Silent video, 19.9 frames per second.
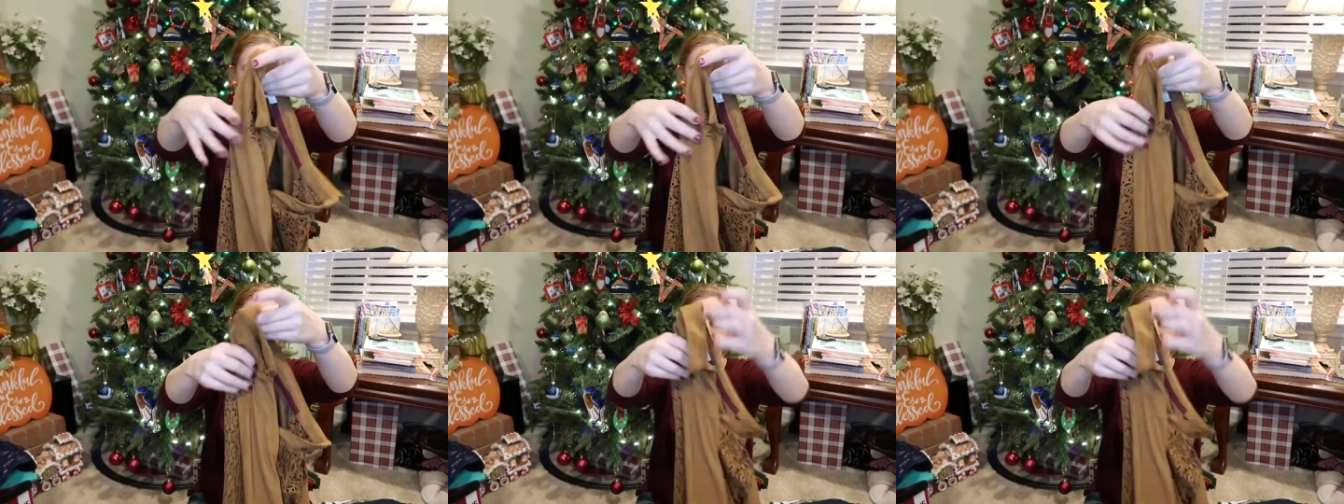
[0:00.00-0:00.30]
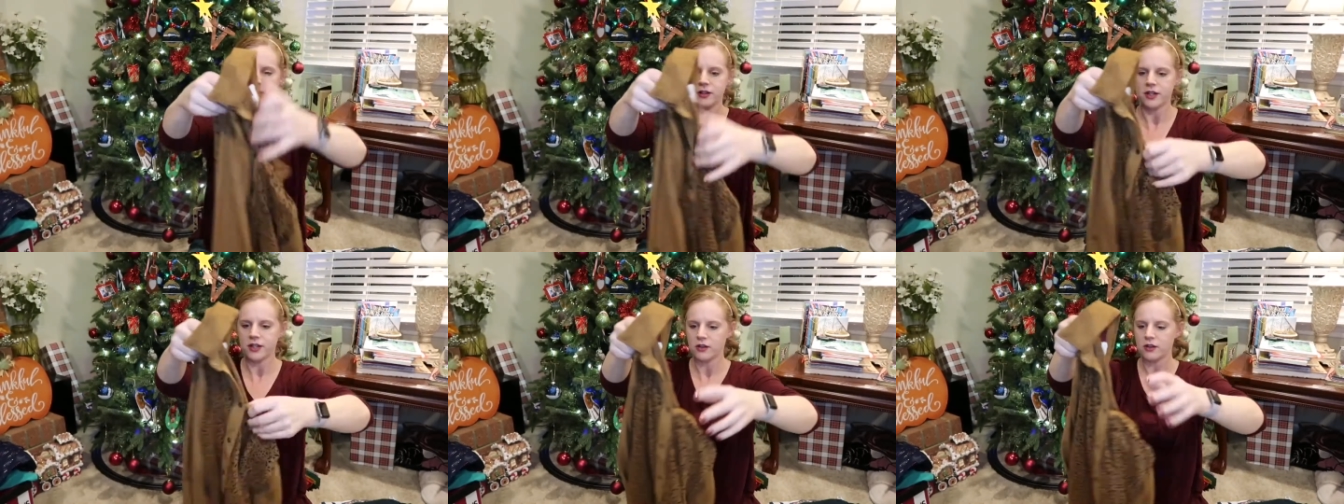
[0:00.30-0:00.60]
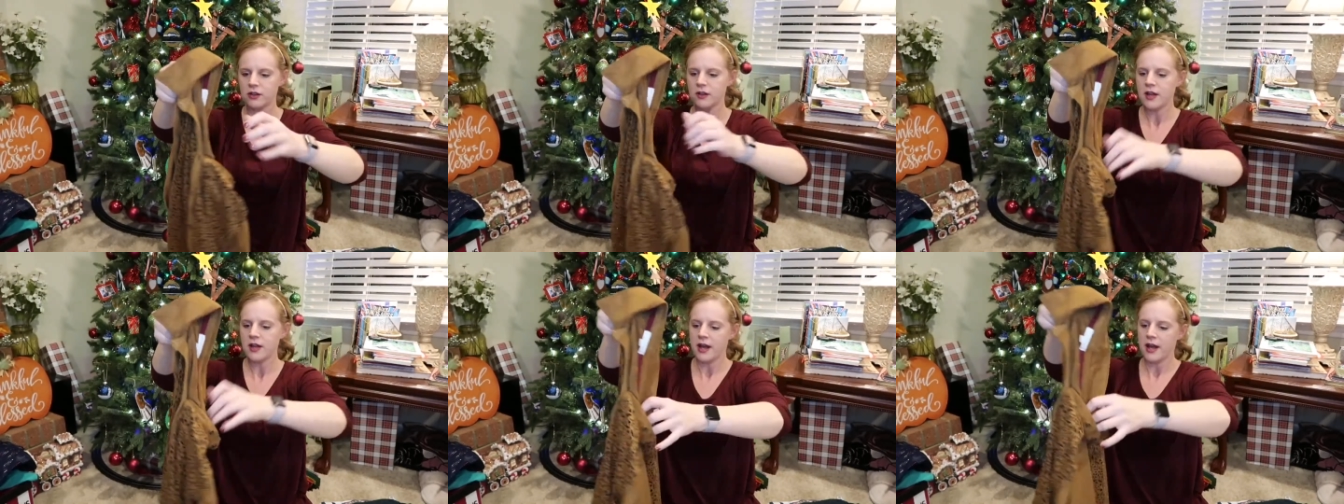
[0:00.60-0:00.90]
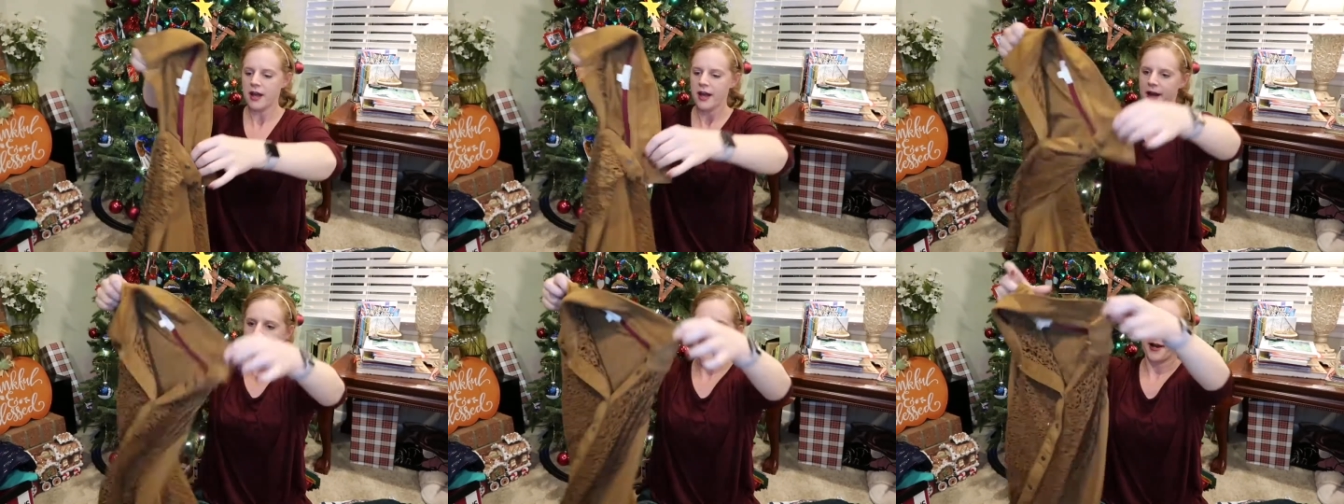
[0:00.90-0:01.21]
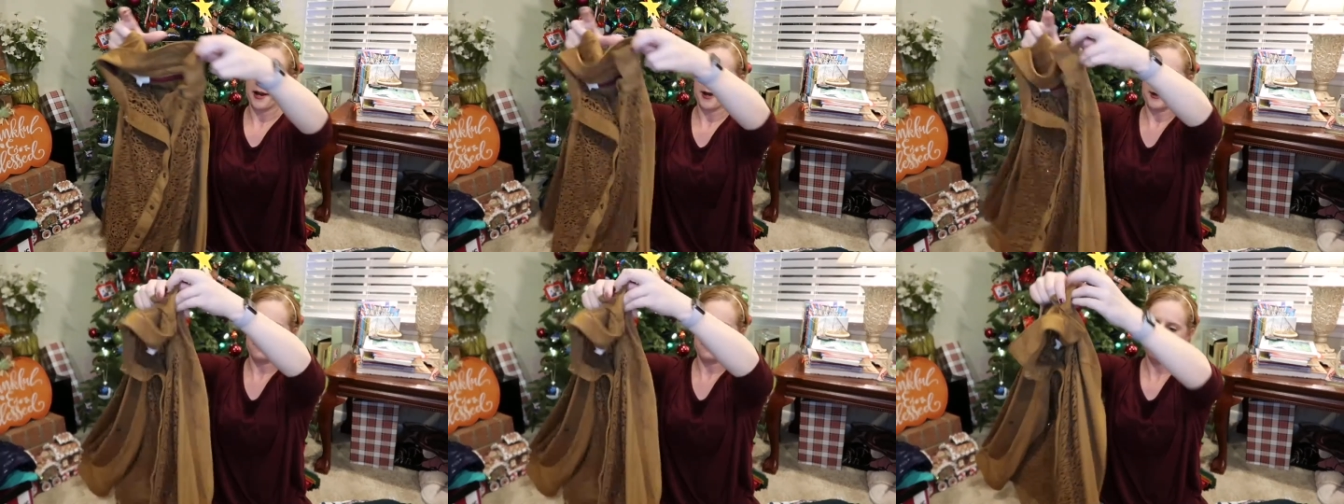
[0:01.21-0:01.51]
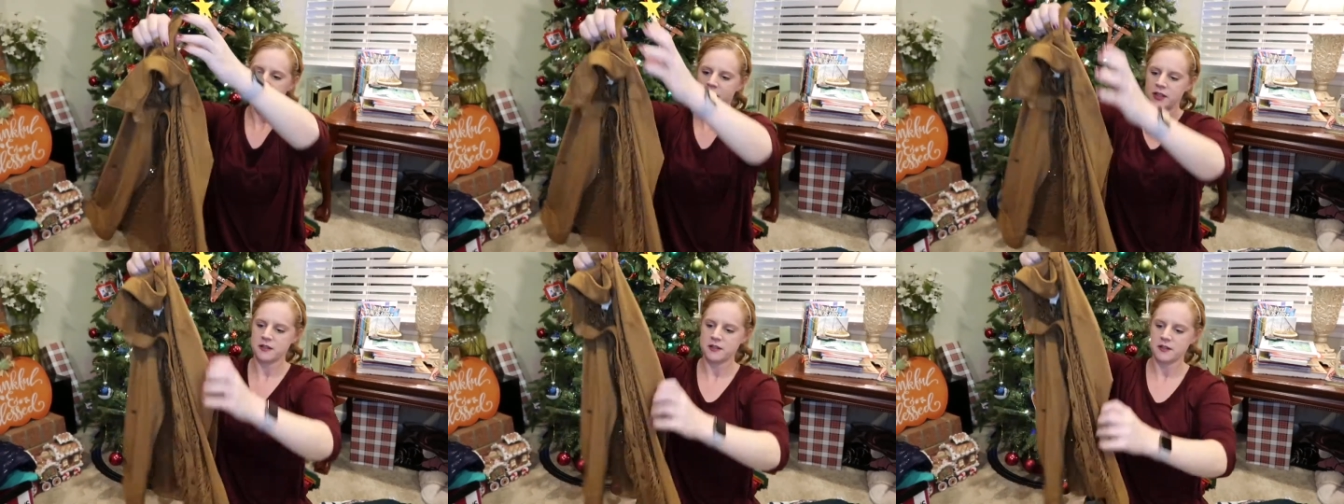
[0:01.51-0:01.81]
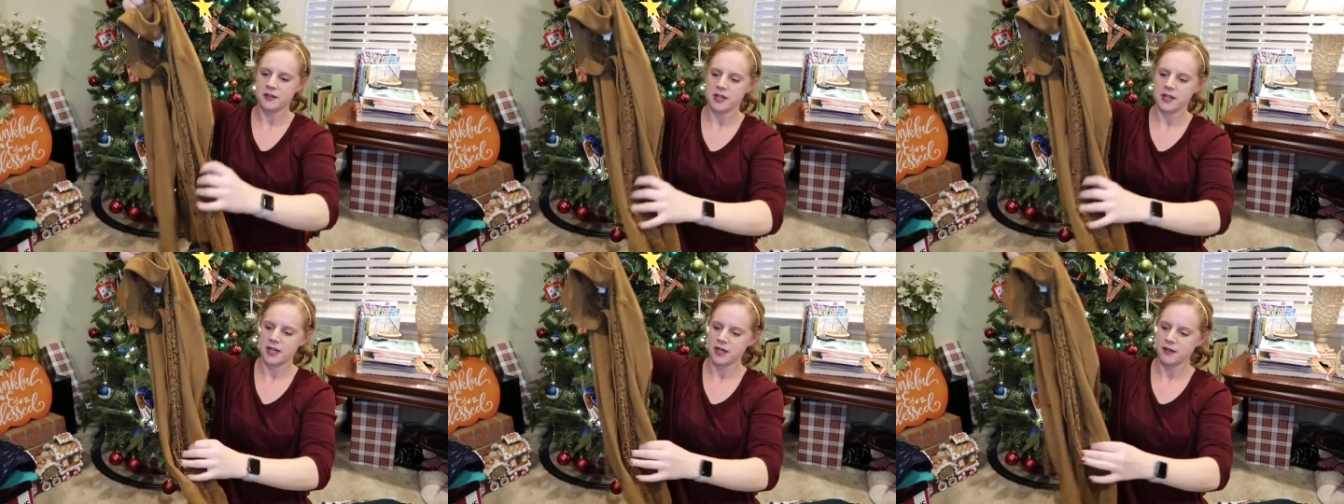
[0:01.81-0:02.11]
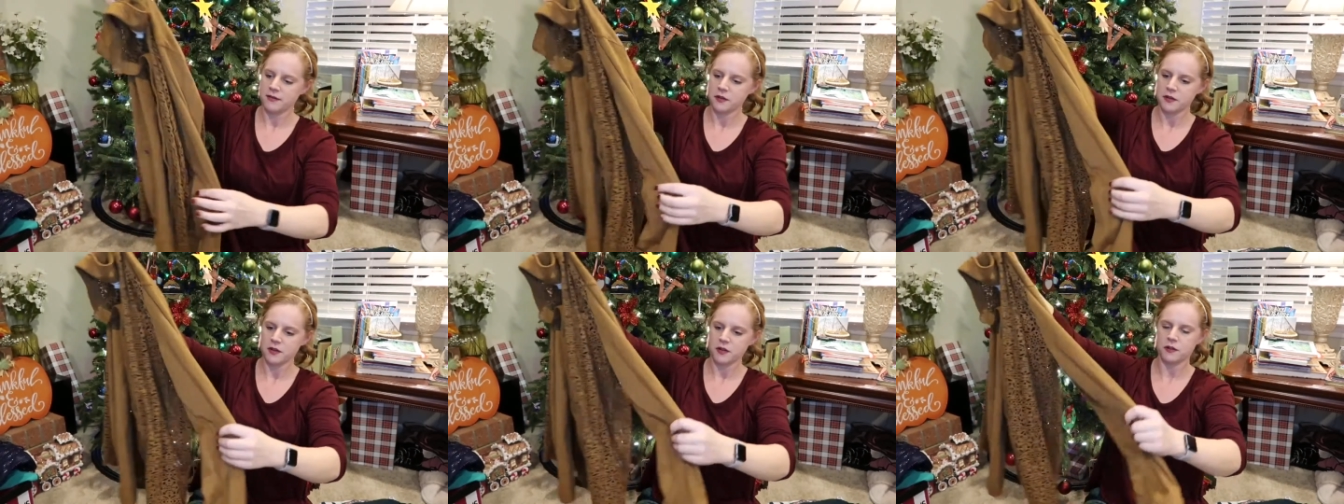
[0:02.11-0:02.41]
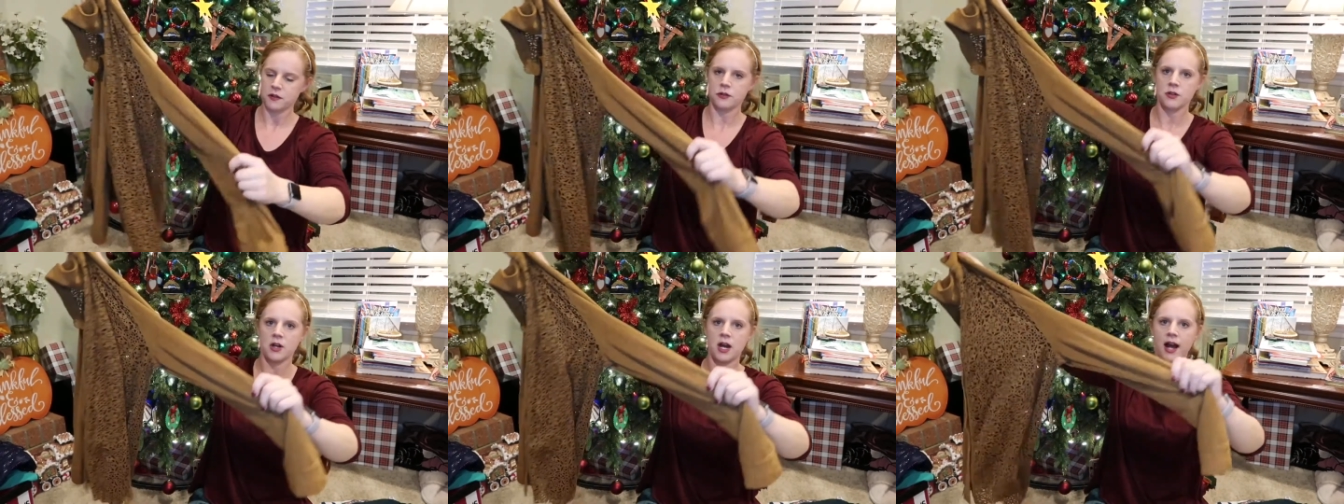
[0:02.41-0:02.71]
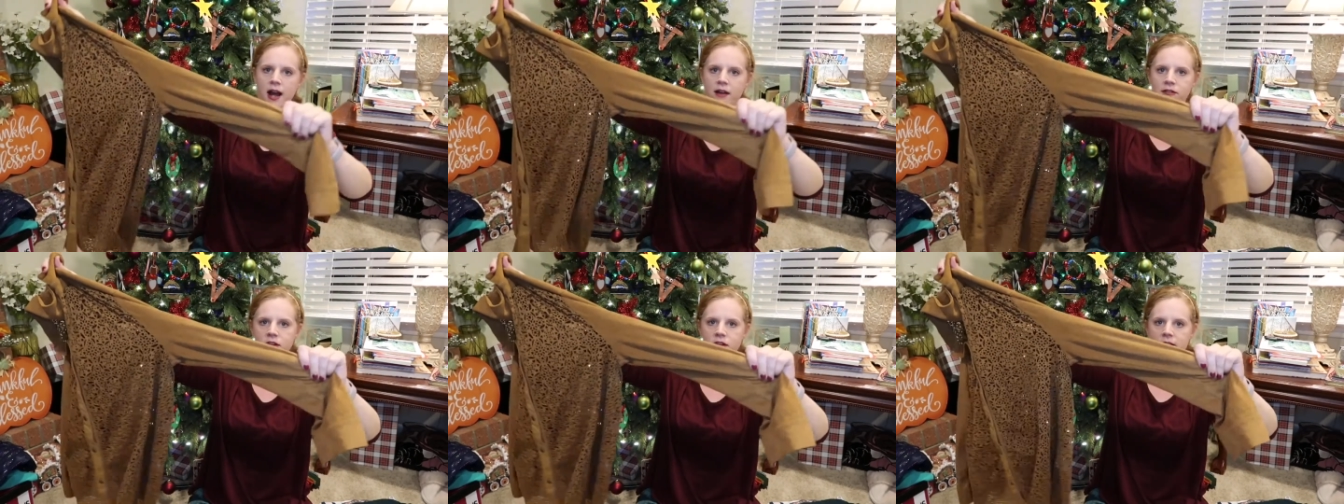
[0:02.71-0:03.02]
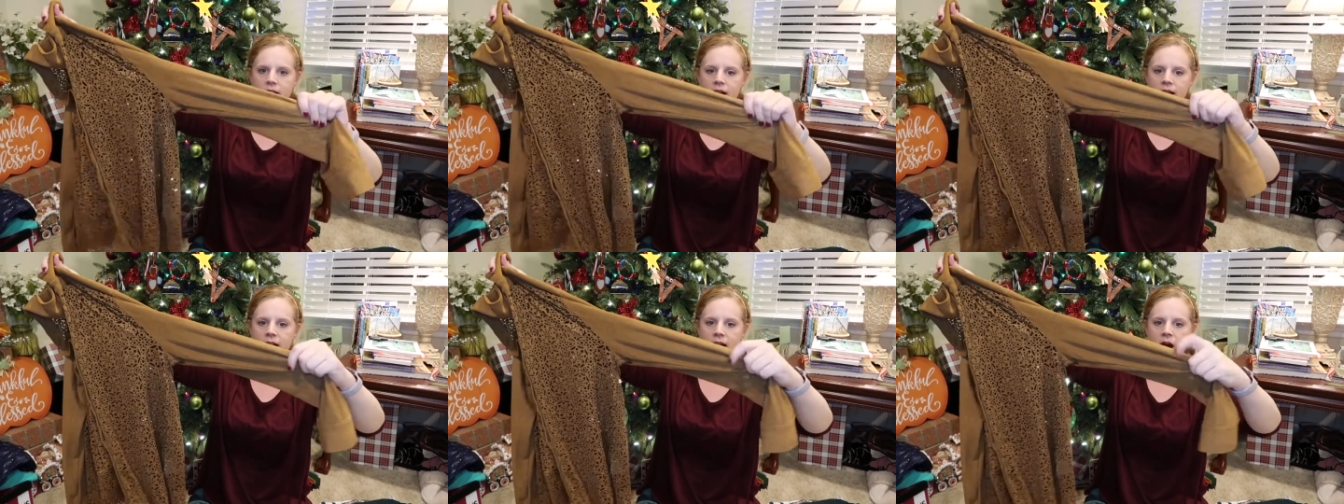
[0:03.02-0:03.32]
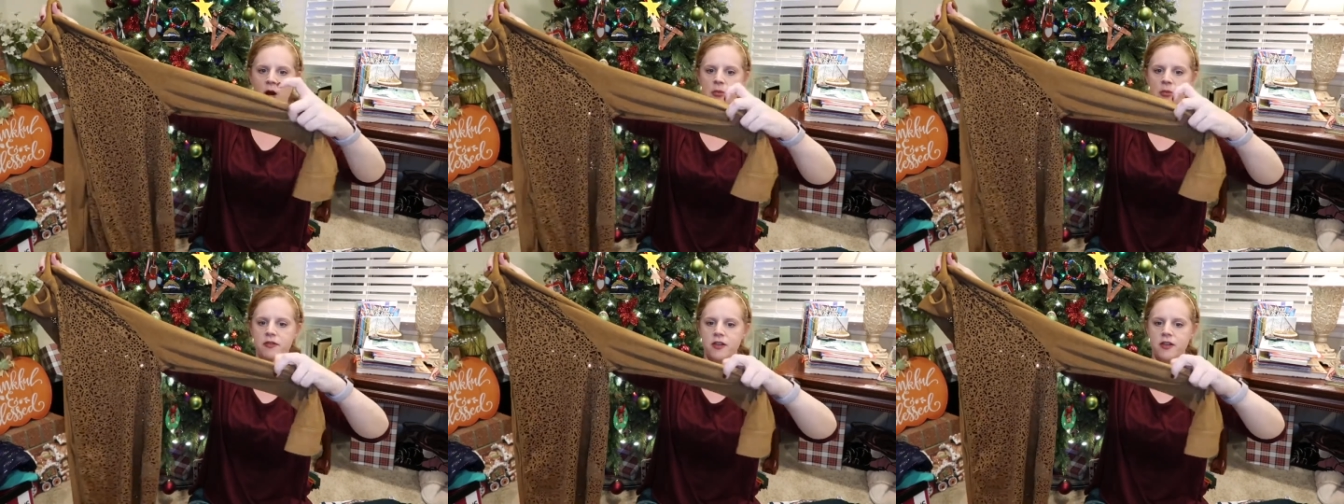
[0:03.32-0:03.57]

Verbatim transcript: material. The sleeves do not have the cutout,